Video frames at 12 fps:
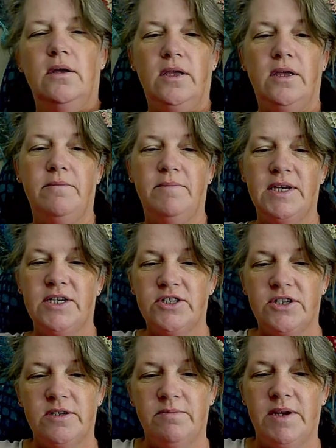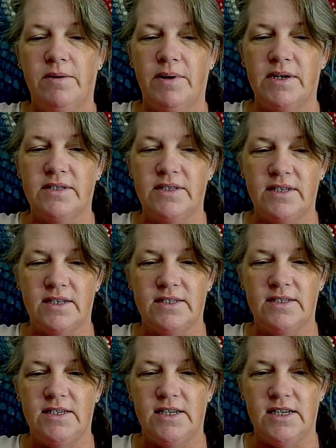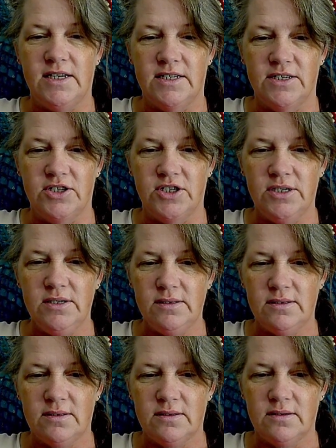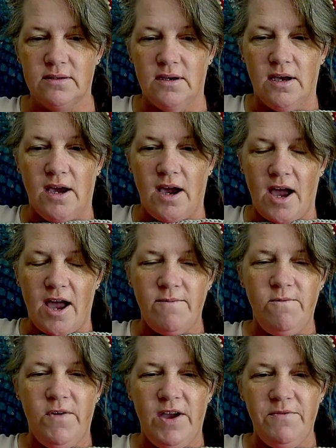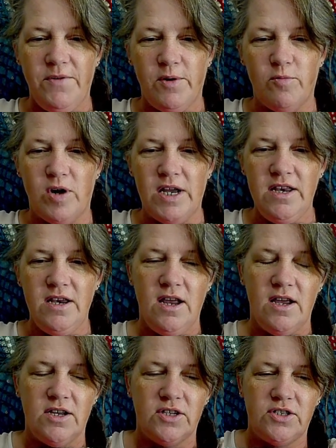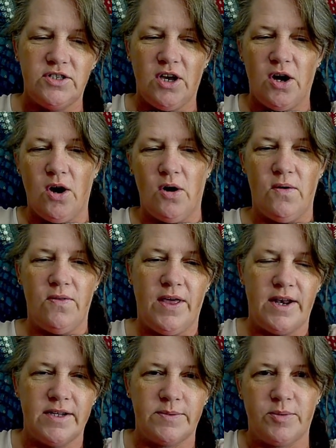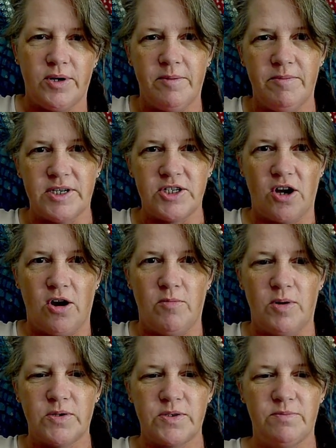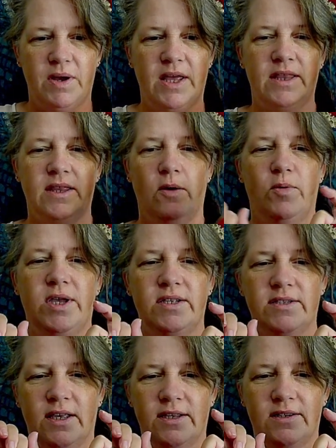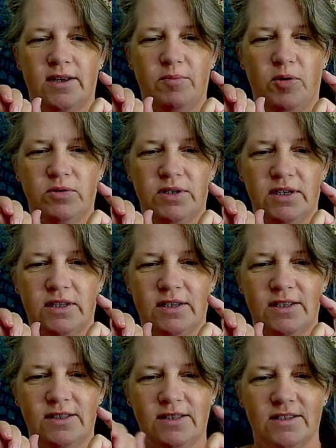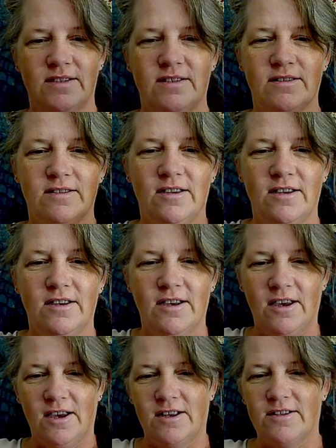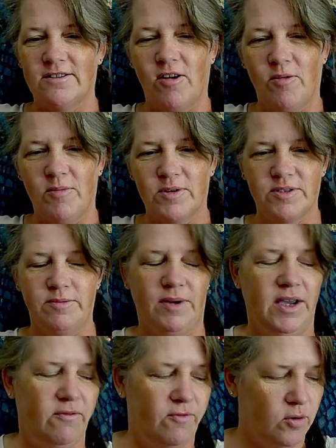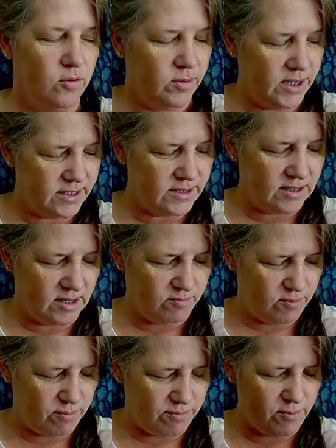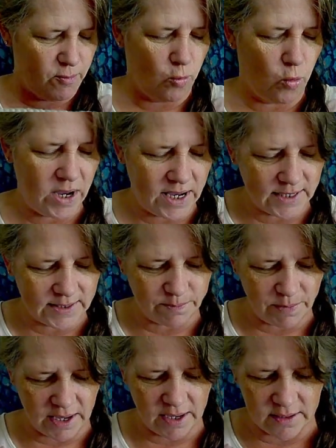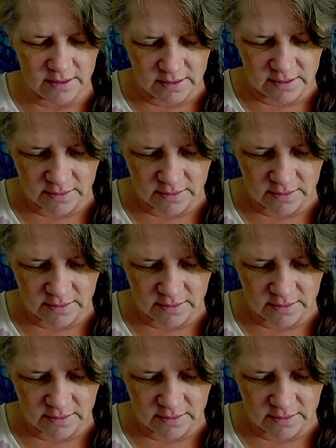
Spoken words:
I measured to be about 60 inches. I'm 5'1", so that is pretty much almost my wingspan. I'm holding it like this. It's almost my full wingspan.